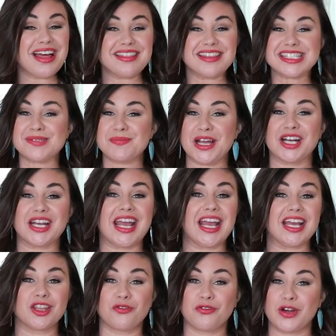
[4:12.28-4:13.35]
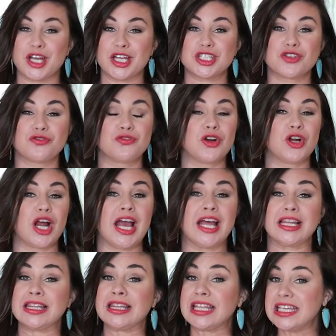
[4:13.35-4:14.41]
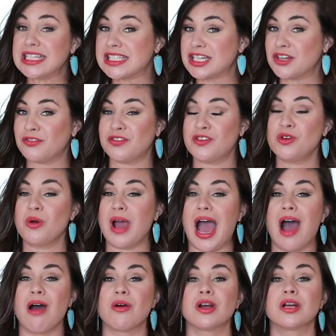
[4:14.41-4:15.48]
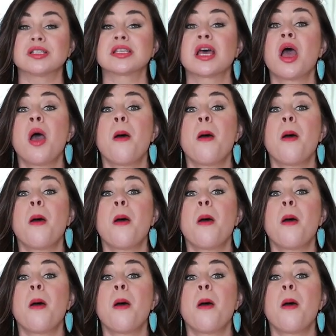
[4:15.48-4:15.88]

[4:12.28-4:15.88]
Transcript: let this marinate in the fridge for at least a few hours.